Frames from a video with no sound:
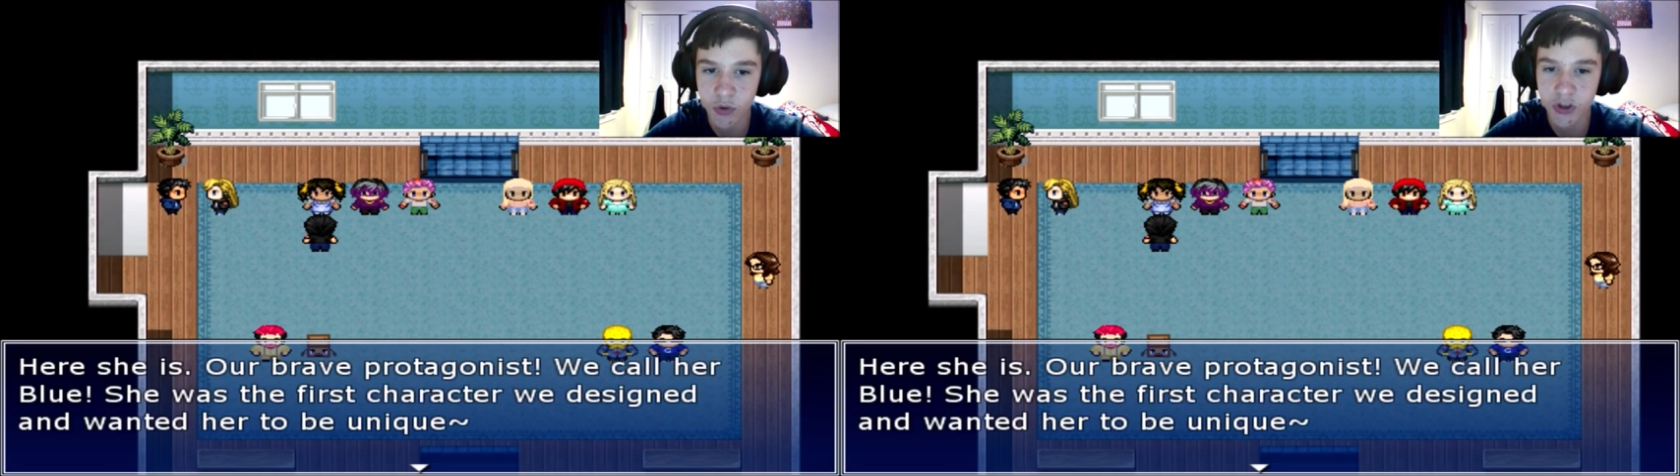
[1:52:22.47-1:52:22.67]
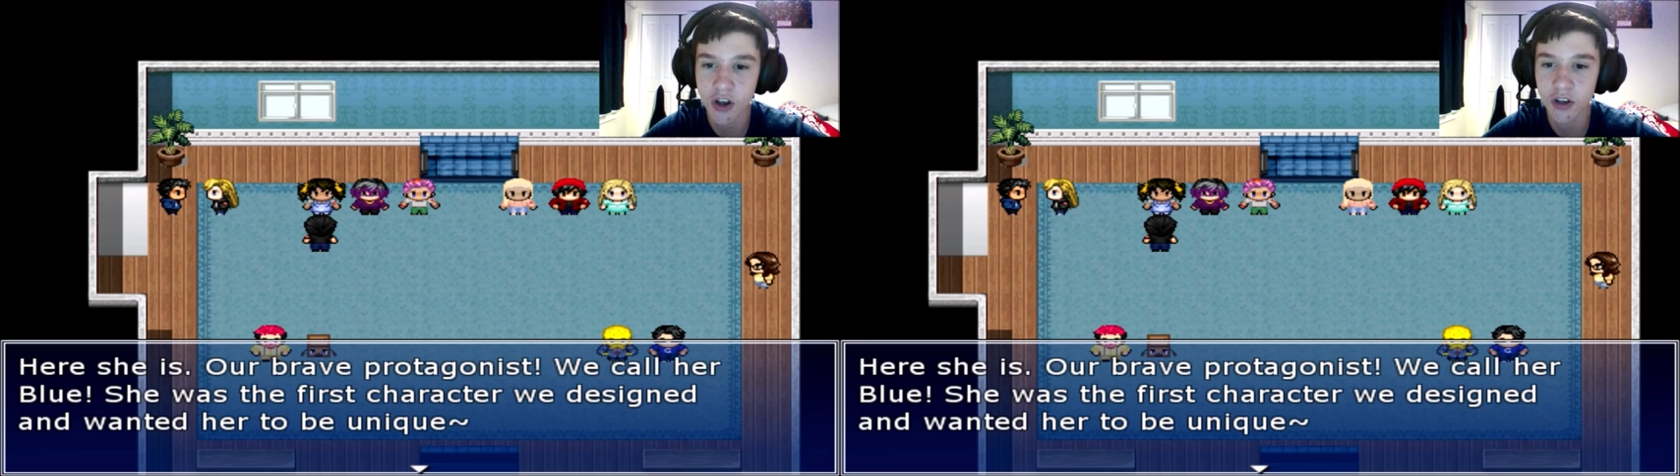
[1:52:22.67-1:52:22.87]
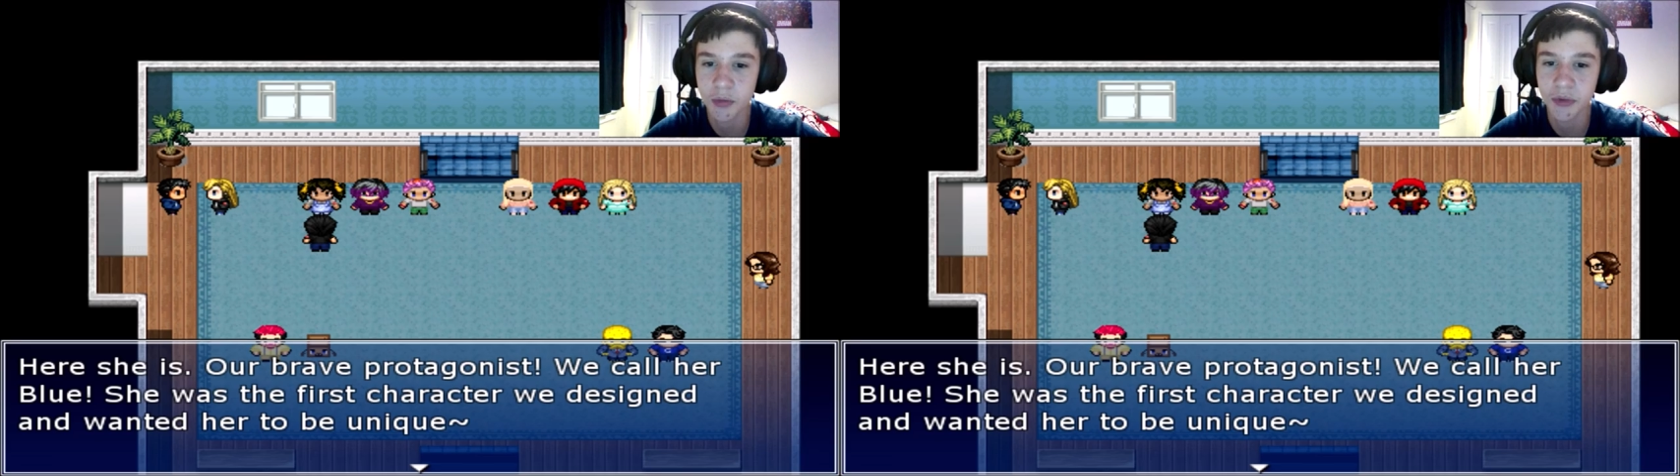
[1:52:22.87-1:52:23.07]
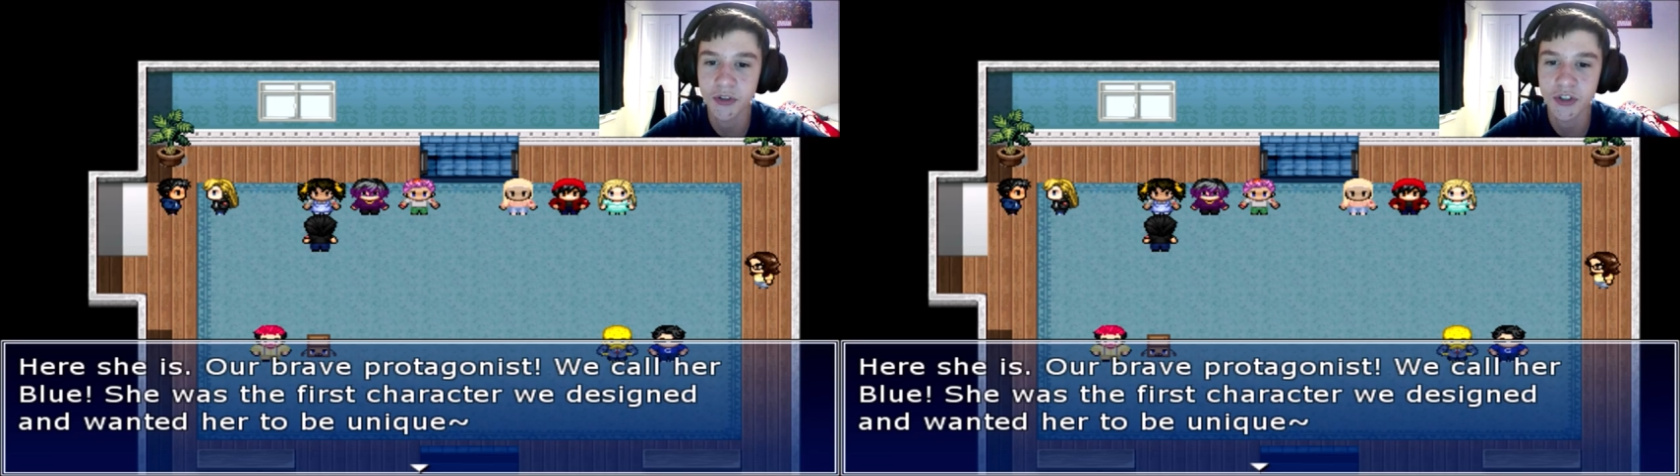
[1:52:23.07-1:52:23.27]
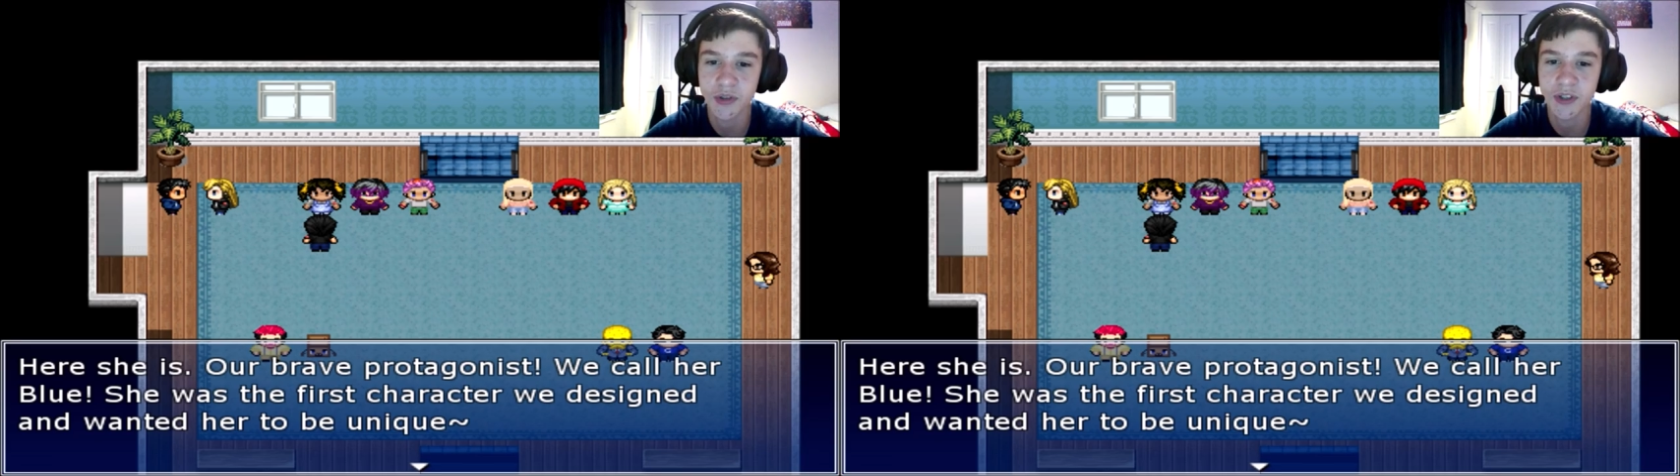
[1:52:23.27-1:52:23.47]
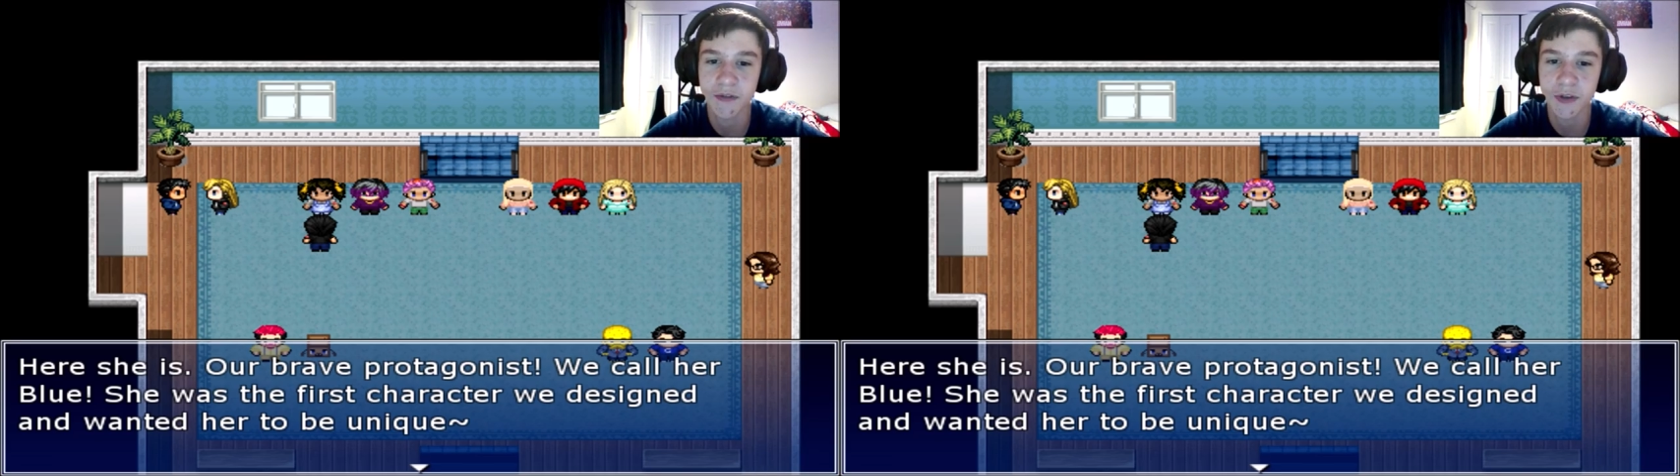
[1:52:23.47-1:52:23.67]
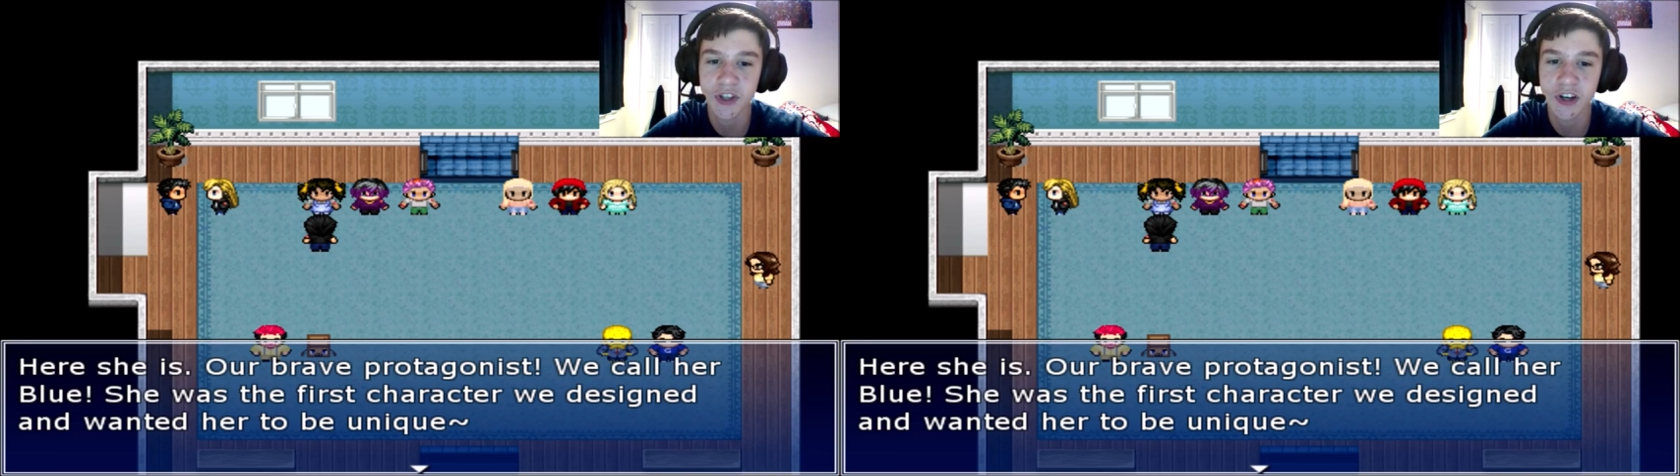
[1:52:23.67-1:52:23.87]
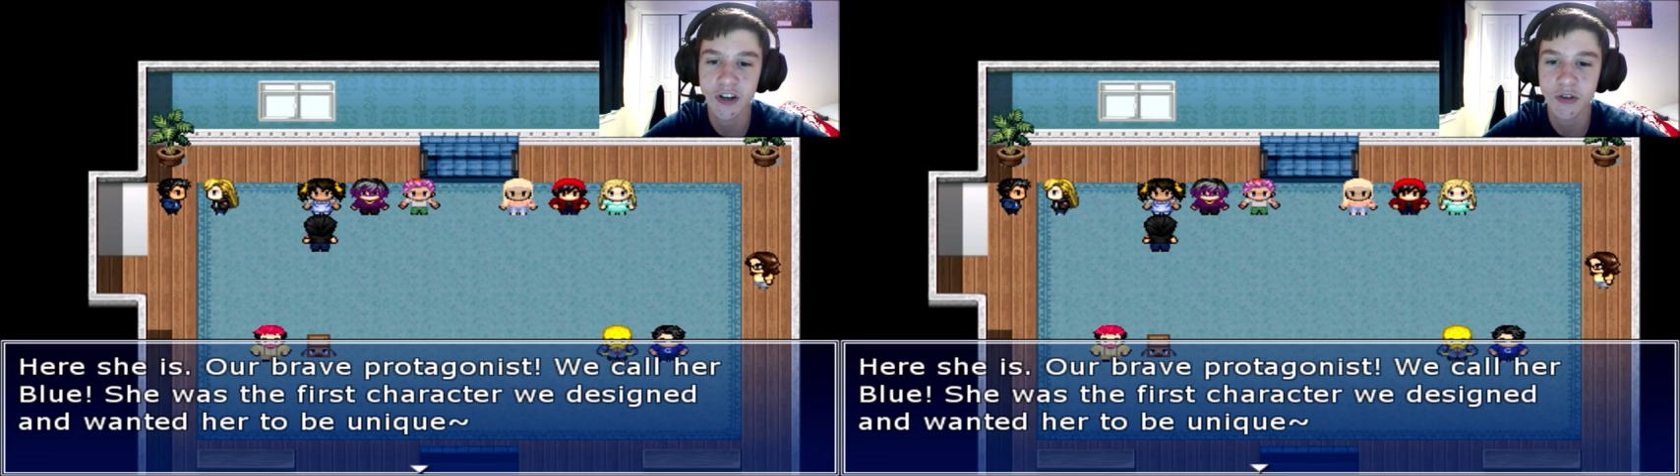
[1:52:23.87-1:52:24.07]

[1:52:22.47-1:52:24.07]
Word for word: We call her Blue. She was the first character